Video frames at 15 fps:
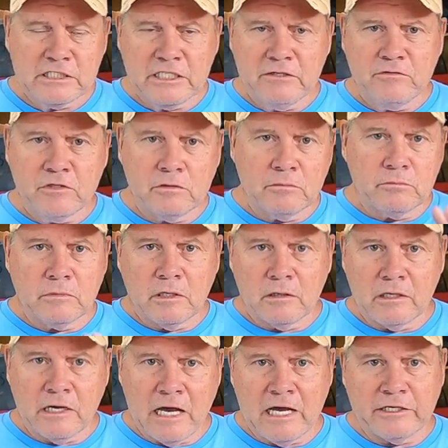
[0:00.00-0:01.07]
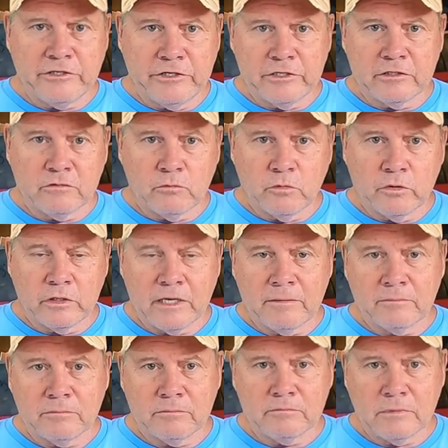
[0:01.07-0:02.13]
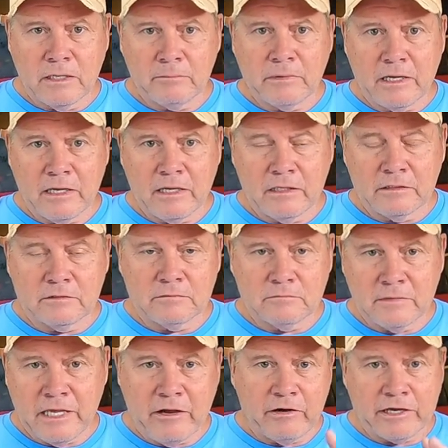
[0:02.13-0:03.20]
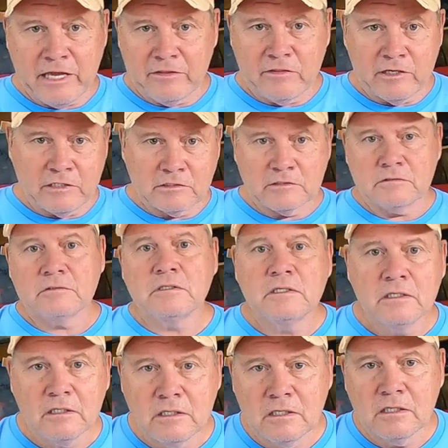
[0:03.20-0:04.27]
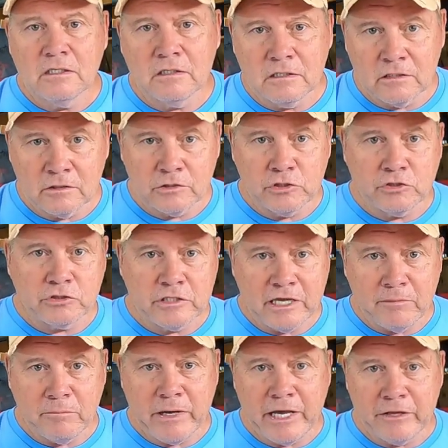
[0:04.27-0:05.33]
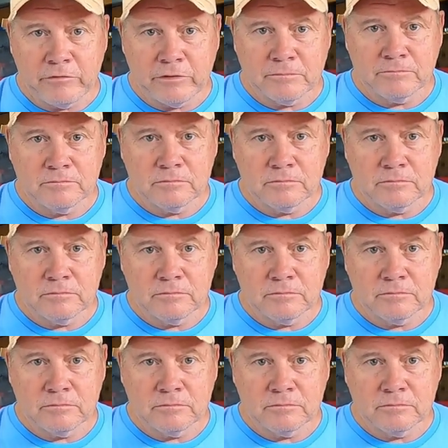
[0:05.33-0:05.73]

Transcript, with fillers: give you an idea of what I'm, I'm, how I got things uh, using that battery.